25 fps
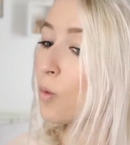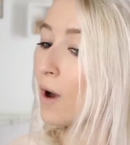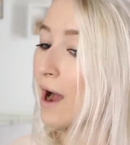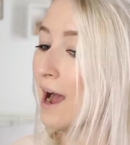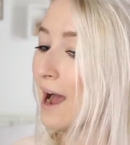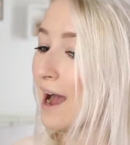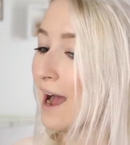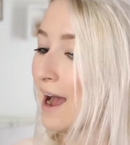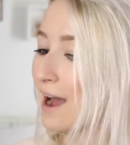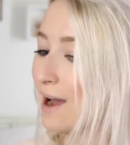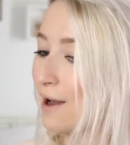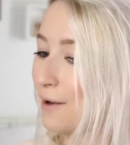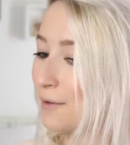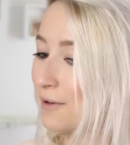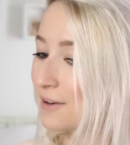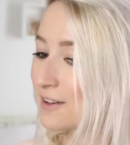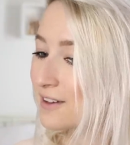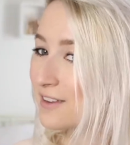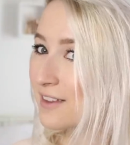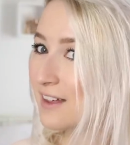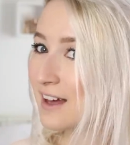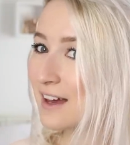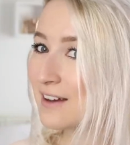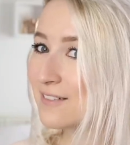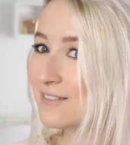Wow, look
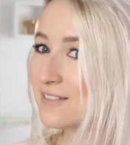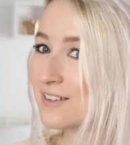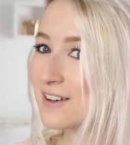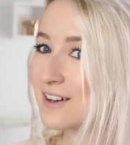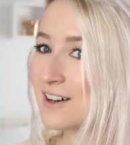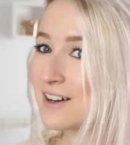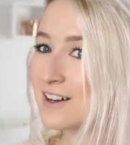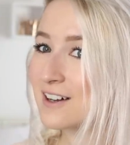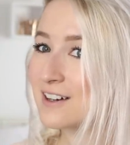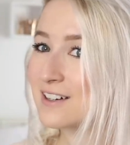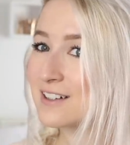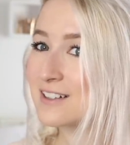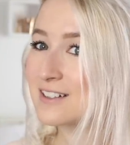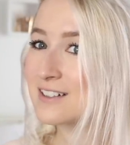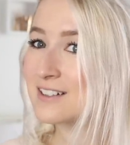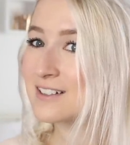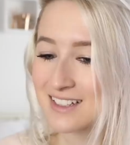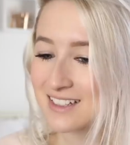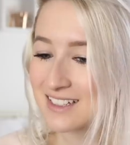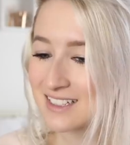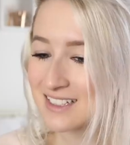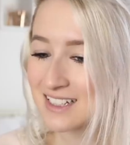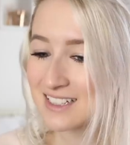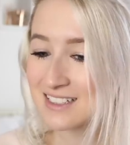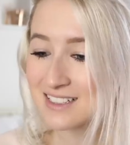at that one.
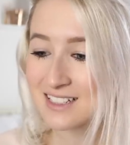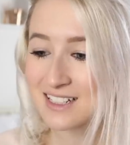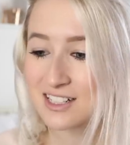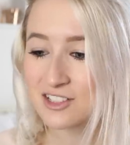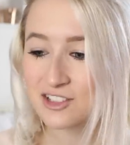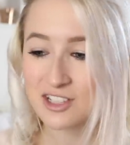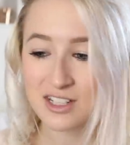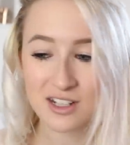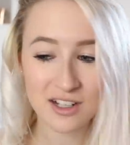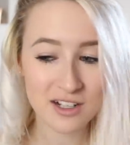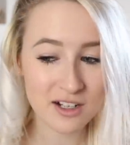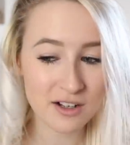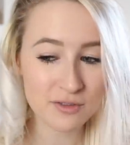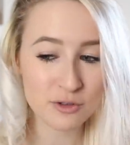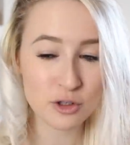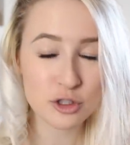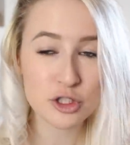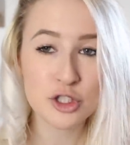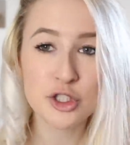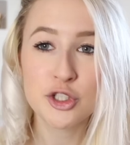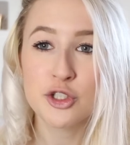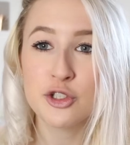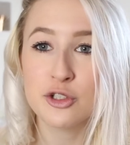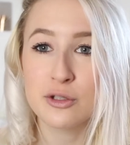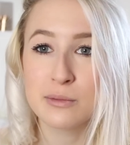It's literally like I've got
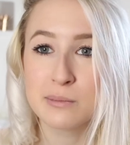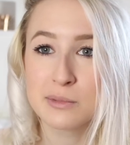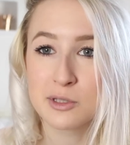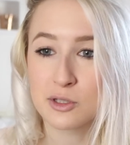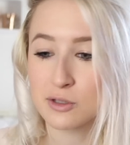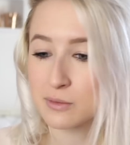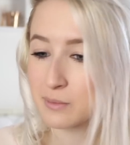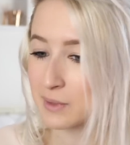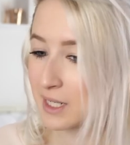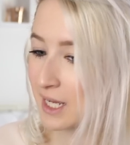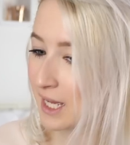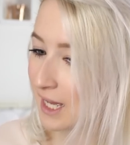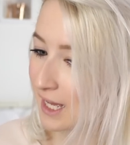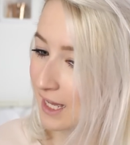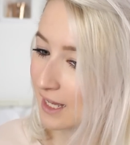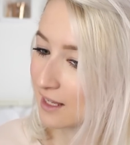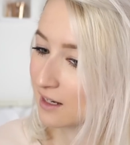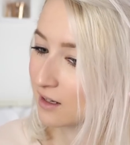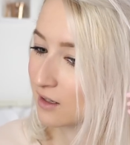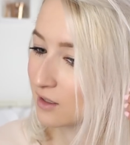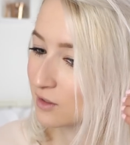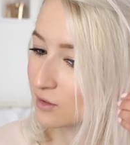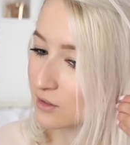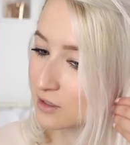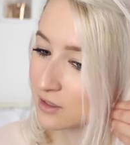tubes on my hair.
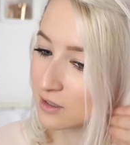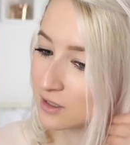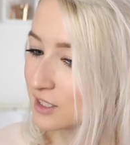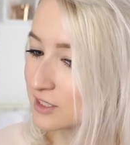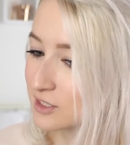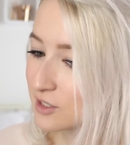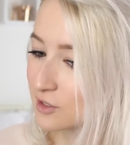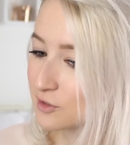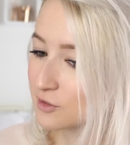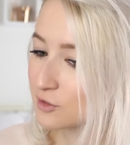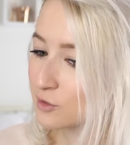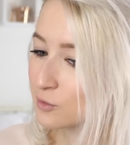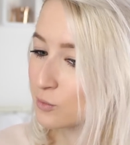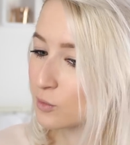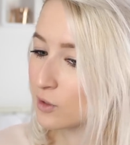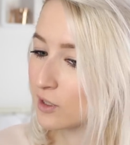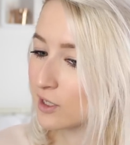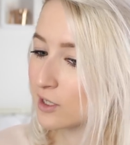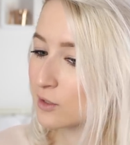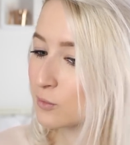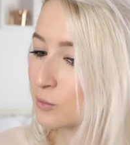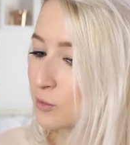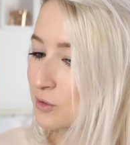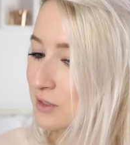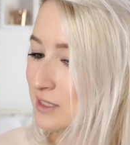Like, I don't know
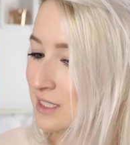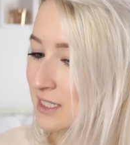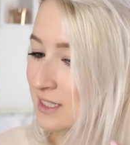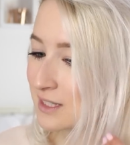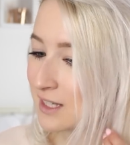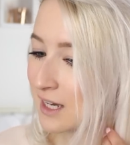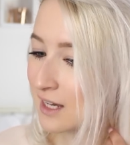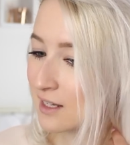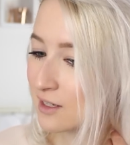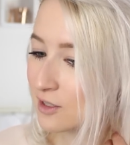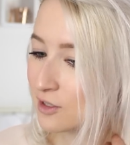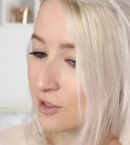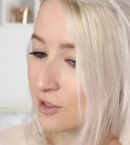why I wanted that